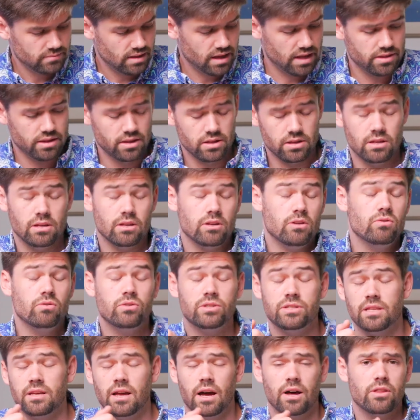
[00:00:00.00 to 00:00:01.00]
and then
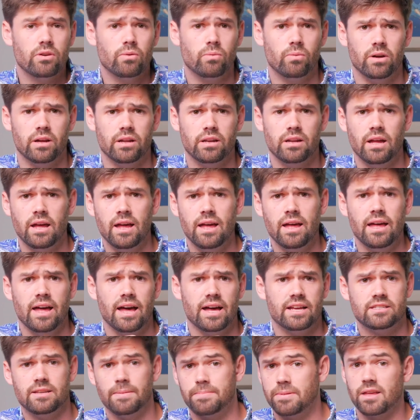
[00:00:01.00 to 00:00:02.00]
use the other one
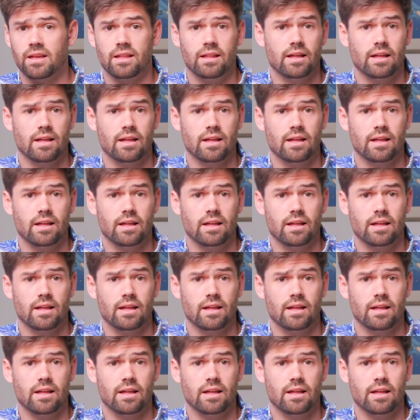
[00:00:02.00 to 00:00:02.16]
as something